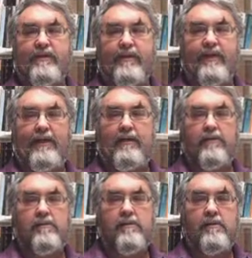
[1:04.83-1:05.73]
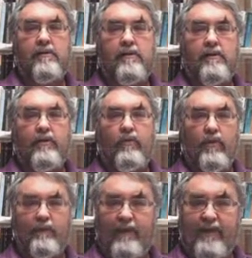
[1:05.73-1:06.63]
in the
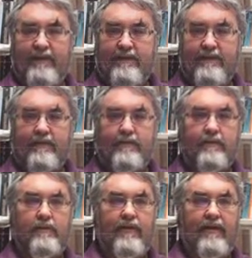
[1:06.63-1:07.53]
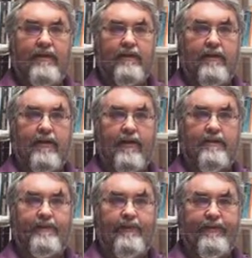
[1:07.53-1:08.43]
workplace, creating learning
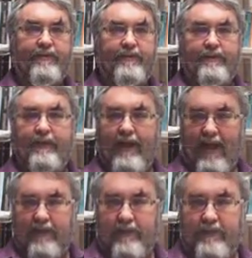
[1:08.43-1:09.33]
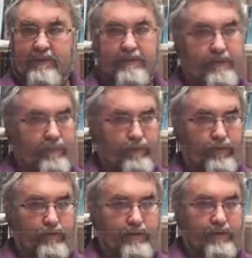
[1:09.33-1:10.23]
experiences in galleries, in
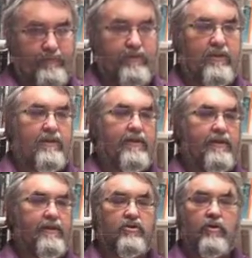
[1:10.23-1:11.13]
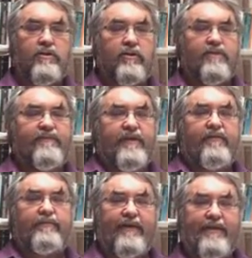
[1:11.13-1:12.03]
museums. There's all sorts of
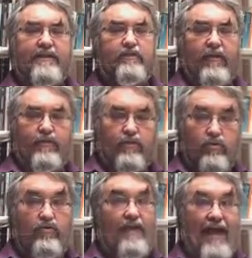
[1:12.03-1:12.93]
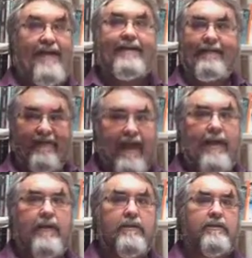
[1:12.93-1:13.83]
different places where you create
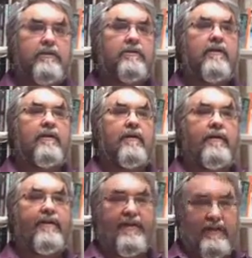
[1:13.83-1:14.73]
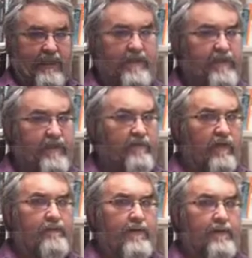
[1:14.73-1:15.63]
things that essentially
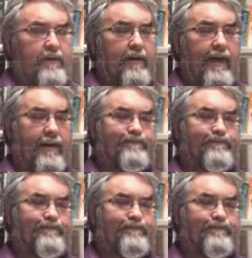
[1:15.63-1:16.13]
involve people learning.